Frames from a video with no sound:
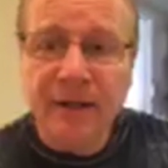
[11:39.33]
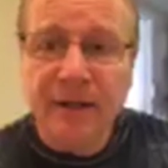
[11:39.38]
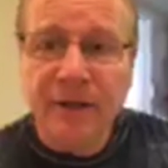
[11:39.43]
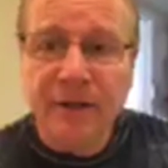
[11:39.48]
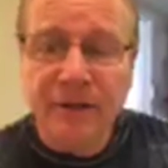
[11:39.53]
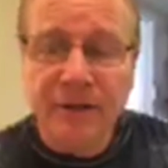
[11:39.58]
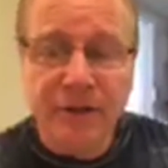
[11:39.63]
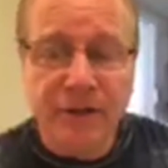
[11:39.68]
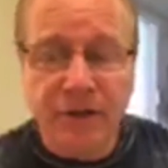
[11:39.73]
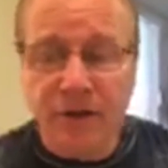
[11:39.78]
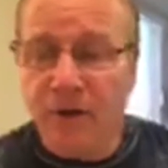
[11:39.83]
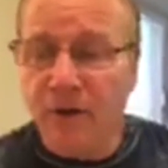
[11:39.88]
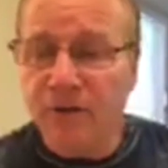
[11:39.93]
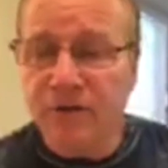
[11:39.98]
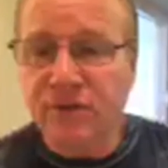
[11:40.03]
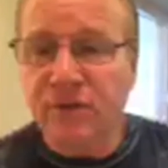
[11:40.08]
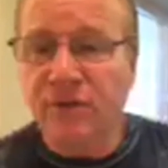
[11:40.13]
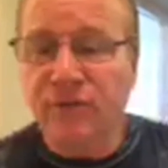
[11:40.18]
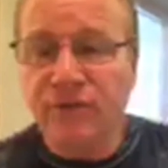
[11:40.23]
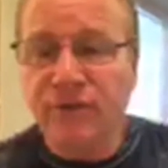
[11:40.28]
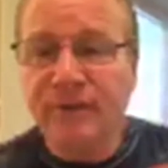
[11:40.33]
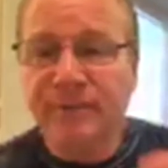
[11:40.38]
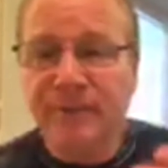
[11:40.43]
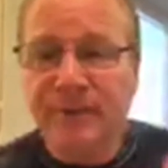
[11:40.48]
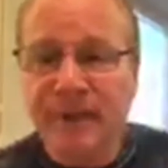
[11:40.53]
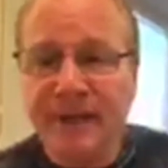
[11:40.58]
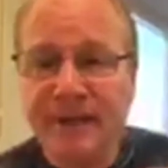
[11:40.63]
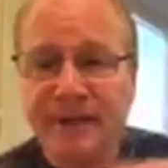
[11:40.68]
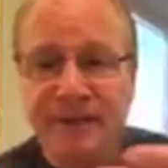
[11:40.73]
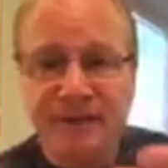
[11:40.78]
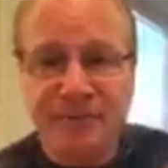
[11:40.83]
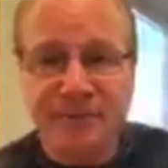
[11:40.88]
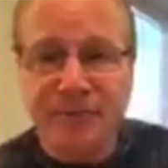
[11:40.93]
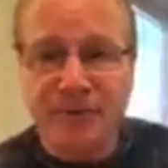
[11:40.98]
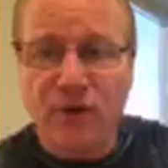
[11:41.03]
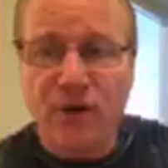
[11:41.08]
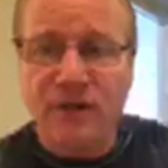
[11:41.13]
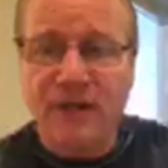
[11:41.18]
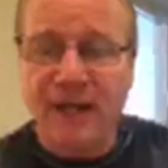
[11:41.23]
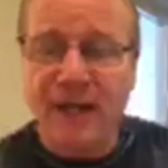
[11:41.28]
You can also replay this
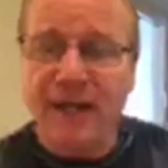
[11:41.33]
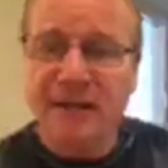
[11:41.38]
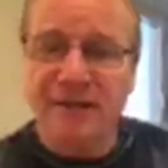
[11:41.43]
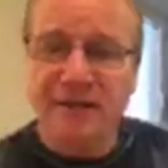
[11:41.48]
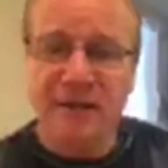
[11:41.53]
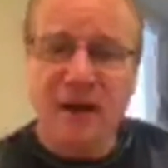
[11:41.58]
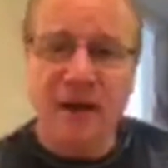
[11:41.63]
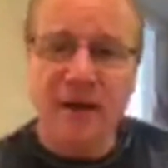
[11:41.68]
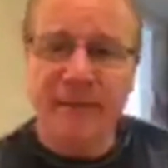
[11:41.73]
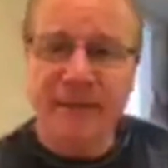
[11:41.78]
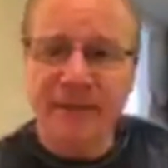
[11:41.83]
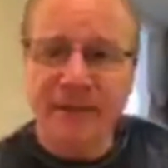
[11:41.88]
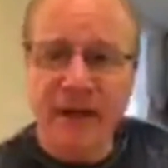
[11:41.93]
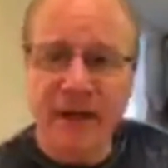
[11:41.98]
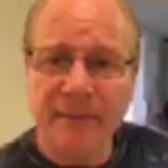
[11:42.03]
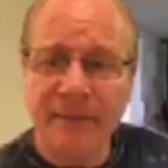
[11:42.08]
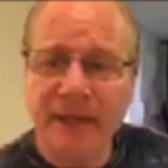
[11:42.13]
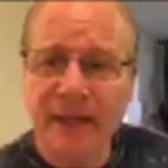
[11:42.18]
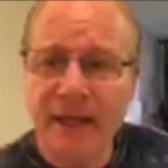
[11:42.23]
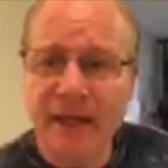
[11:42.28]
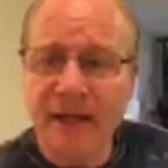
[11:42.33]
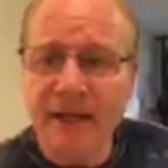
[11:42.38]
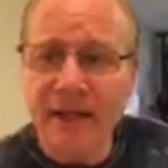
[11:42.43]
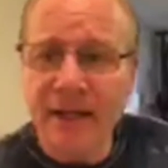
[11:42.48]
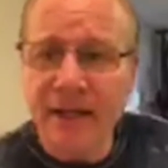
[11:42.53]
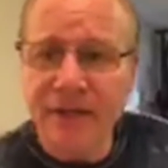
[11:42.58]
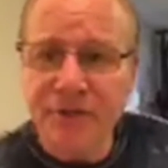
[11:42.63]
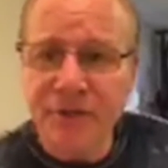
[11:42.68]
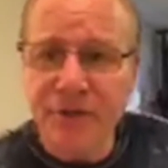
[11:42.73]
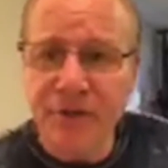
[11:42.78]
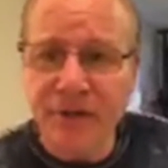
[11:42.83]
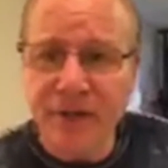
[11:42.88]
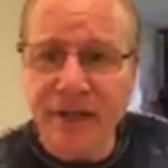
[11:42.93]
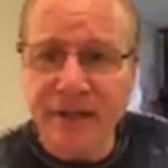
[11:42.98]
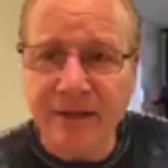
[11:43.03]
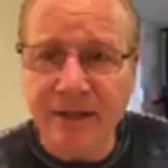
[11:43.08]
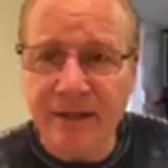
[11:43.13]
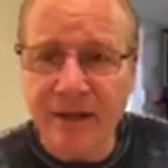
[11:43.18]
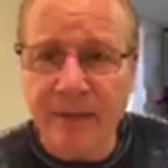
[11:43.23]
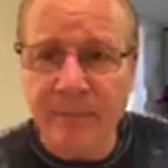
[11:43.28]
broadcast time and time again in case you don't
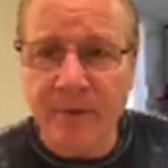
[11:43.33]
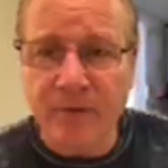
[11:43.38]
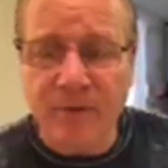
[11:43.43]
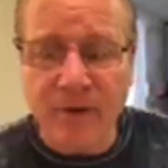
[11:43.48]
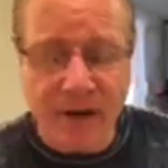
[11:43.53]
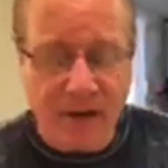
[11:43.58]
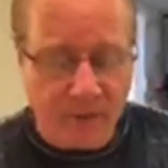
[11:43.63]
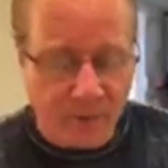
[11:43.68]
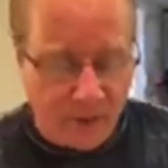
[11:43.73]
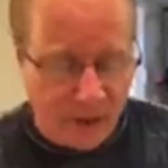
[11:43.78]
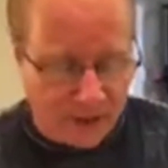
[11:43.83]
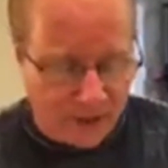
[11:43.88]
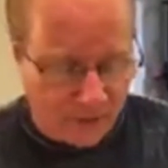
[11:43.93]
get the number right away.